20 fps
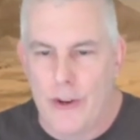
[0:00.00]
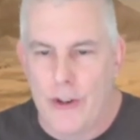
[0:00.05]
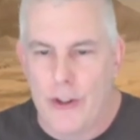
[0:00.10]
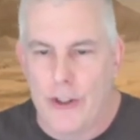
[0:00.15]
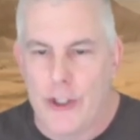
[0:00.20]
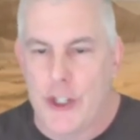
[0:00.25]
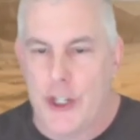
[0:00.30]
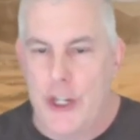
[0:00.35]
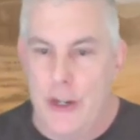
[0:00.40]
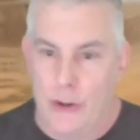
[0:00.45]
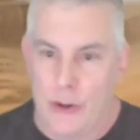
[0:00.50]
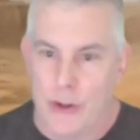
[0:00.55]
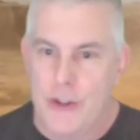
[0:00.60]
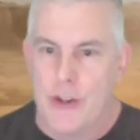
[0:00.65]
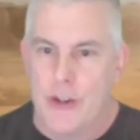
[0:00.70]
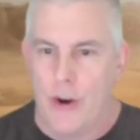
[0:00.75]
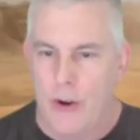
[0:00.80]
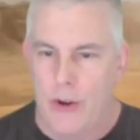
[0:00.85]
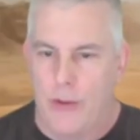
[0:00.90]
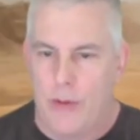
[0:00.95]
shield
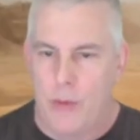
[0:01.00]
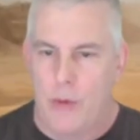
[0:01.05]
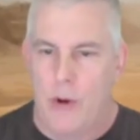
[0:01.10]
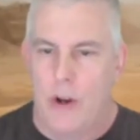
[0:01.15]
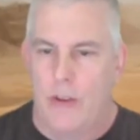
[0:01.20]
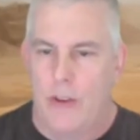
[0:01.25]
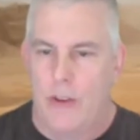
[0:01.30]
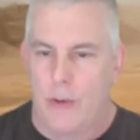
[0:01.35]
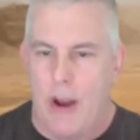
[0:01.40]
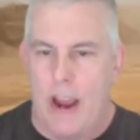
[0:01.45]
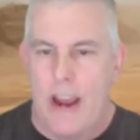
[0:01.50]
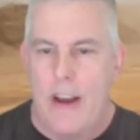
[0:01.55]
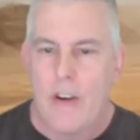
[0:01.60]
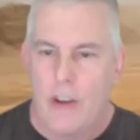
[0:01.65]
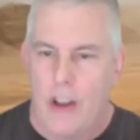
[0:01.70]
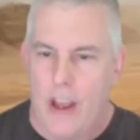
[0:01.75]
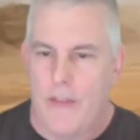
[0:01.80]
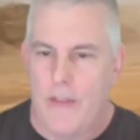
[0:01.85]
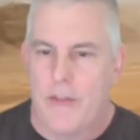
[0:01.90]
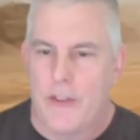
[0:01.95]
zone, if you will, the right or
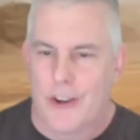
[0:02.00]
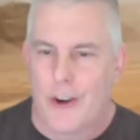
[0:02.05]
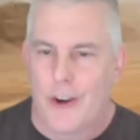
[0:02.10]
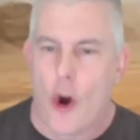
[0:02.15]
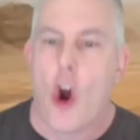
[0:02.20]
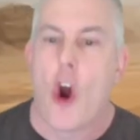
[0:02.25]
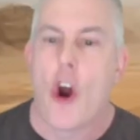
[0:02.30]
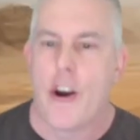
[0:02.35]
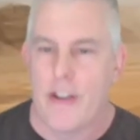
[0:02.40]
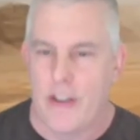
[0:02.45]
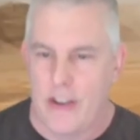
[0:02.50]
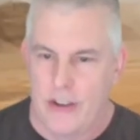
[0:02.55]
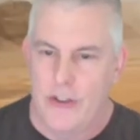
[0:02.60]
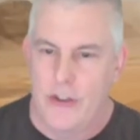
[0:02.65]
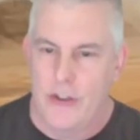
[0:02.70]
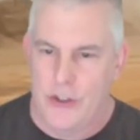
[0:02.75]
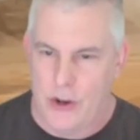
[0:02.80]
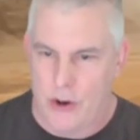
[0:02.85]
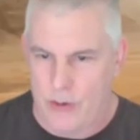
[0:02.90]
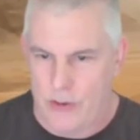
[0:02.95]
left guard
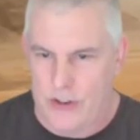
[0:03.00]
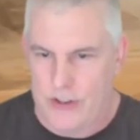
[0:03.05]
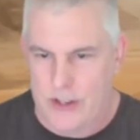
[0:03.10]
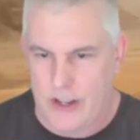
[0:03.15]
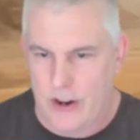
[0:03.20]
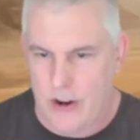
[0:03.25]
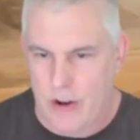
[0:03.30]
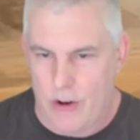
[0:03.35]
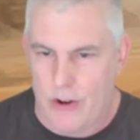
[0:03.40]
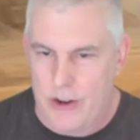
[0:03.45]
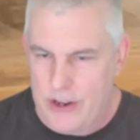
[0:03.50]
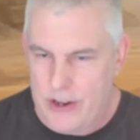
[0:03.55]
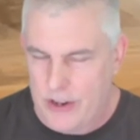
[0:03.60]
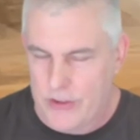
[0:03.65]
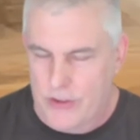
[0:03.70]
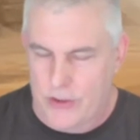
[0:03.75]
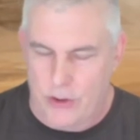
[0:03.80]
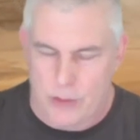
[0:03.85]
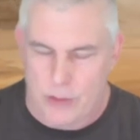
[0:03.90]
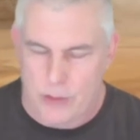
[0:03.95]
zone, as they call it.
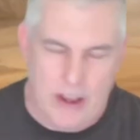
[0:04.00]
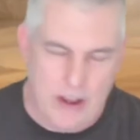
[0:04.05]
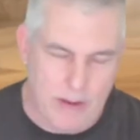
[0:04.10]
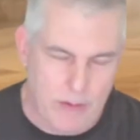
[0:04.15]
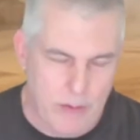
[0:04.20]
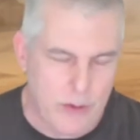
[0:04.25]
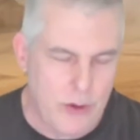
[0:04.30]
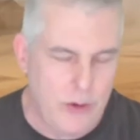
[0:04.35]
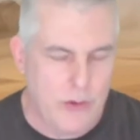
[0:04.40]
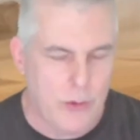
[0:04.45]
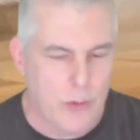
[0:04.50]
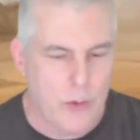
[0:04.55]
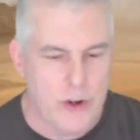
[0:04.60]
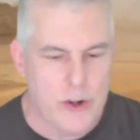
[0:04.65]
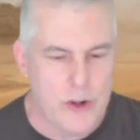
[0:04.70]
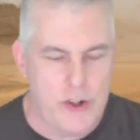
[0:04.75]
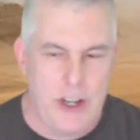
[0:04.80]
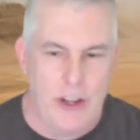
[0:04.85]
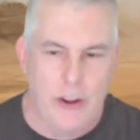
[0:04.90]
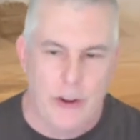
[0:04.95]
Excuse me, I won't use the word
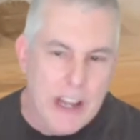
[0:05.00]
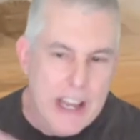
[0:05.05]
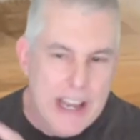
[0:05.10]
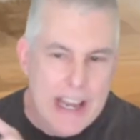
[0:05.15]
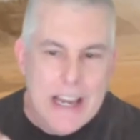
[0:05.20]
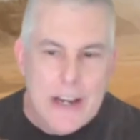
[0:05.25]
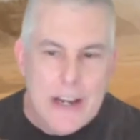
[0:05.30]
shield.